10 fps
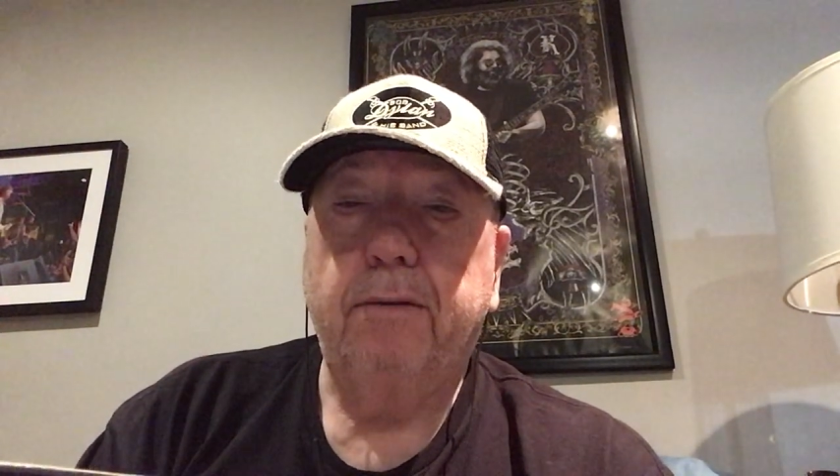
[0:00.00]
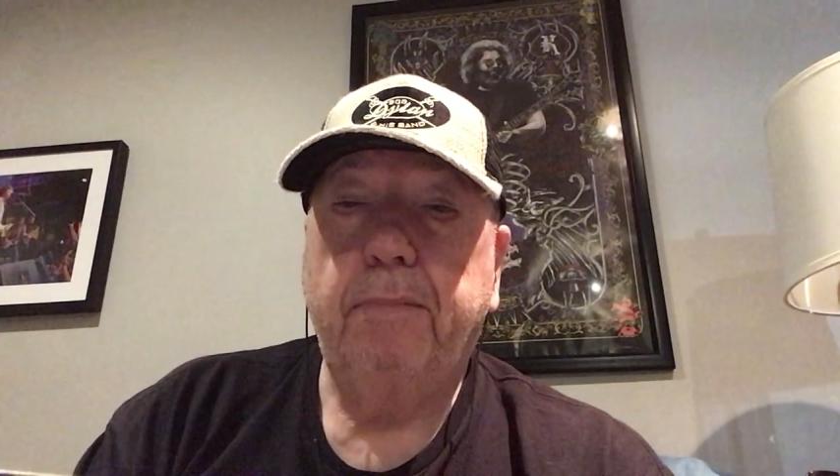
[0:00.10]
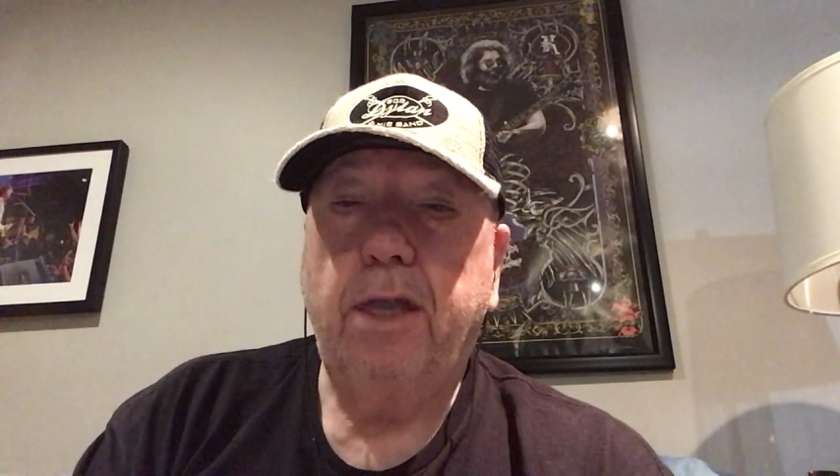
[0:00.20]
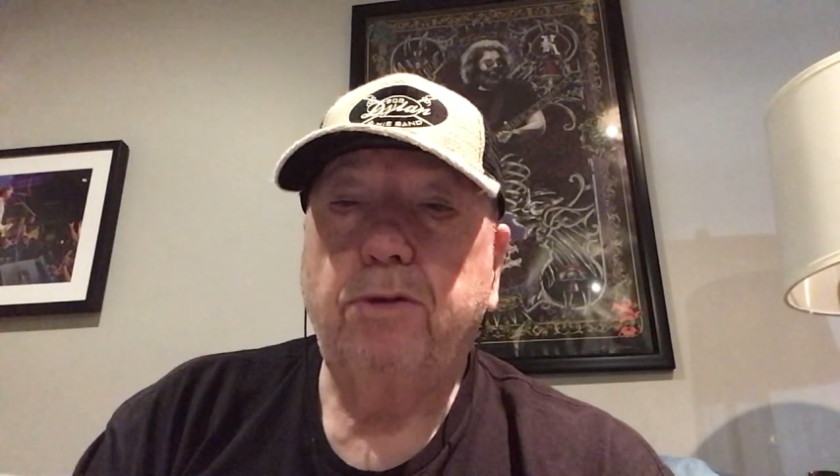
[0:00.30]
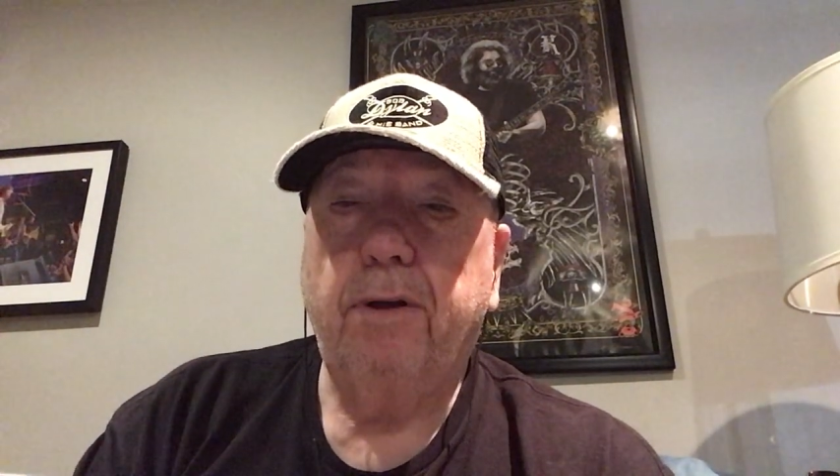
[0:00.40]

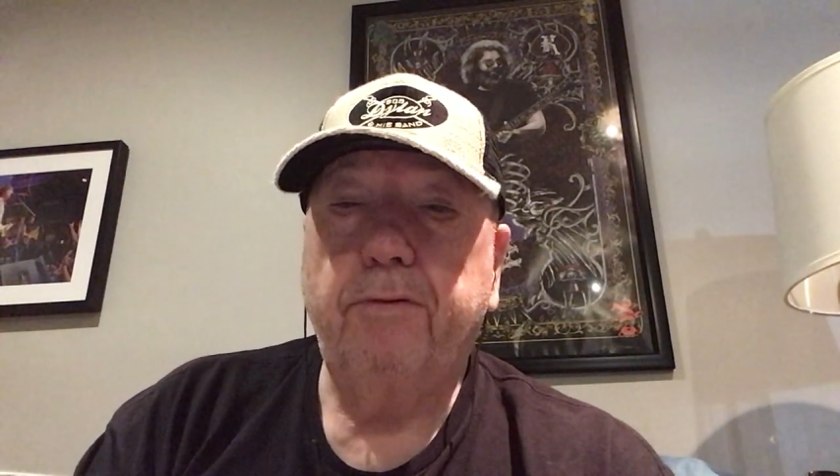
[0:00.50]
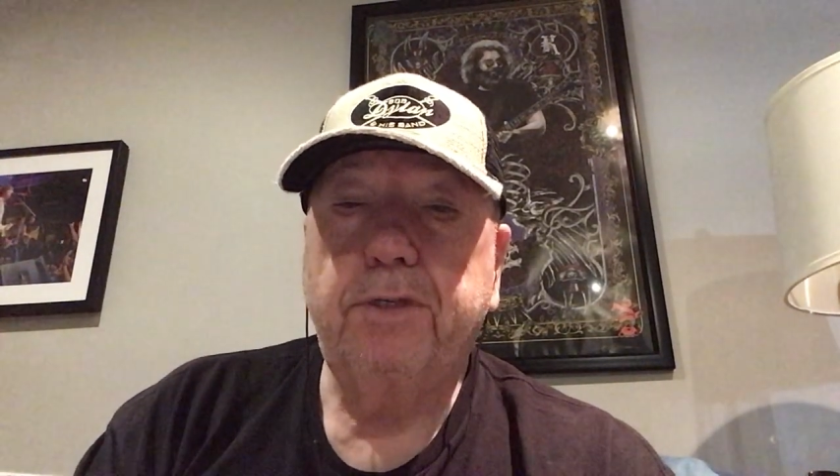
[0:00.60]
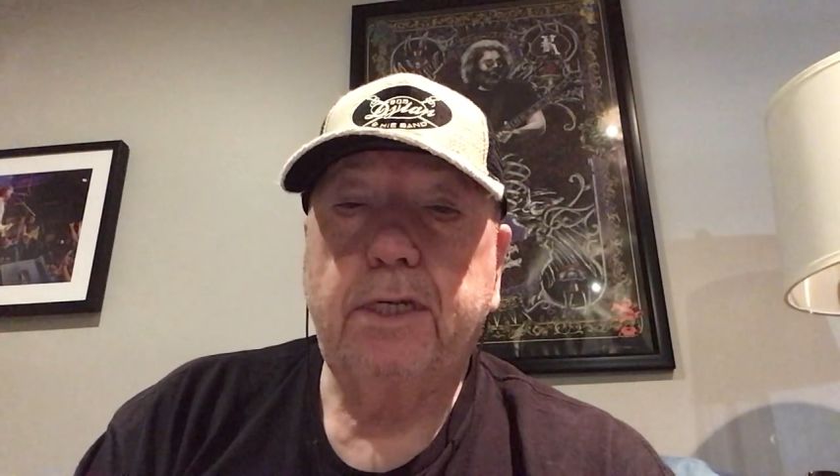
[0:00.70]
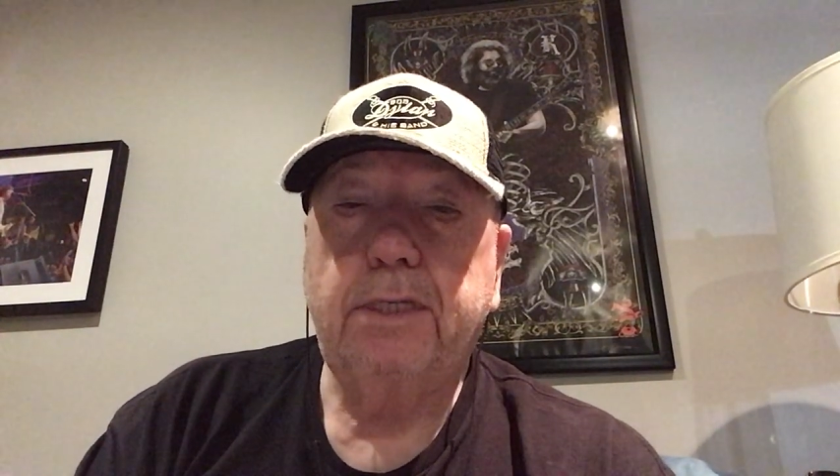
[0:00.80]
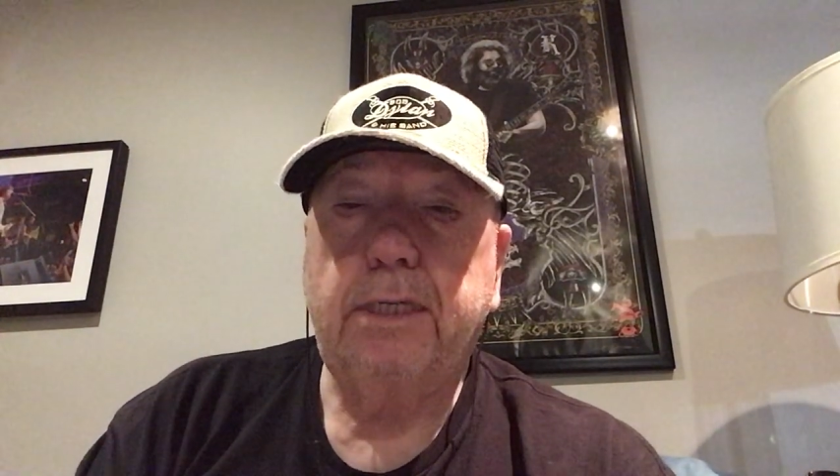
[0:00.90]
May 12,
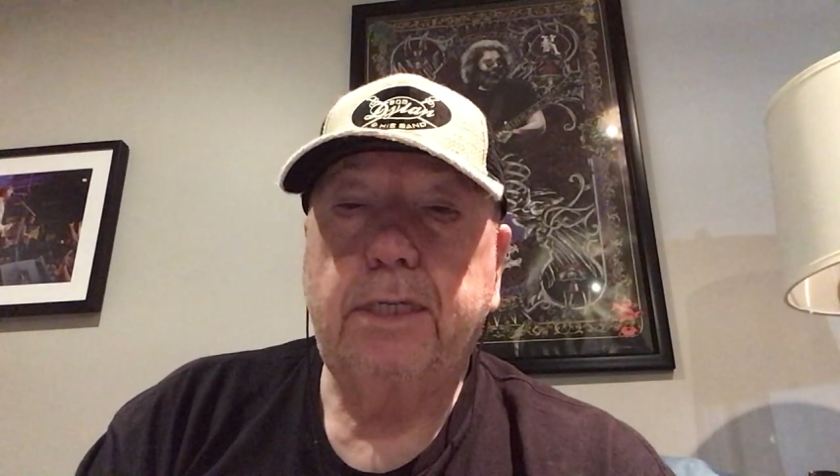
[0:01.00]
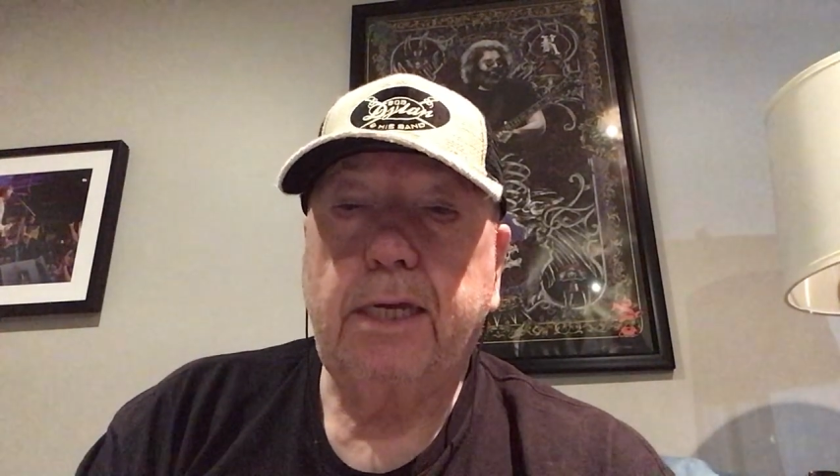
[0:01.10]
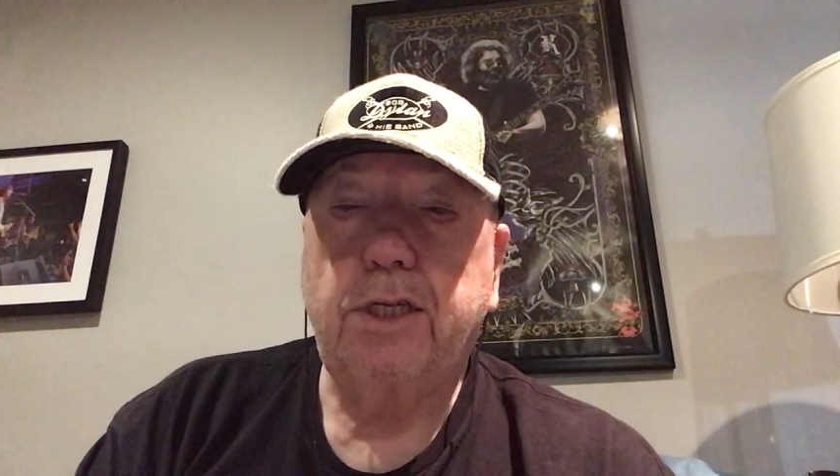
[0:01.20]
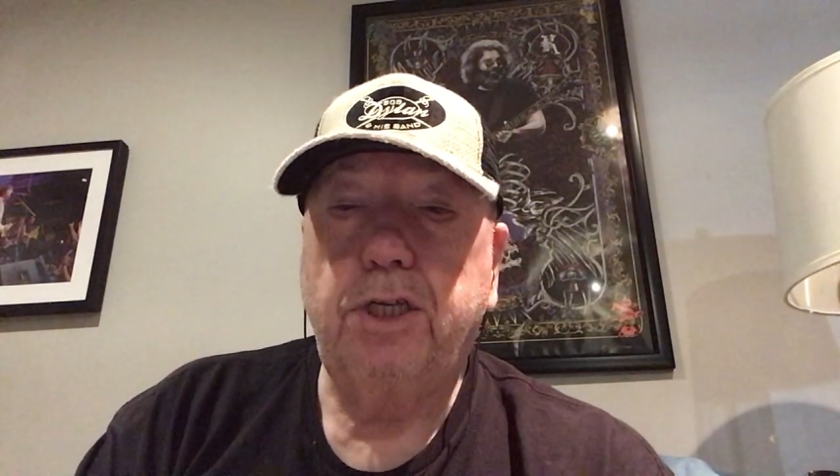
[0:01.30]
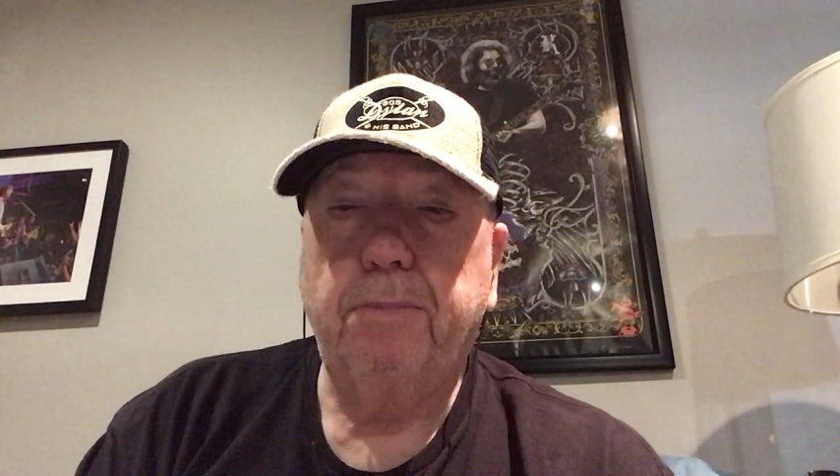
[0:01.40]
66.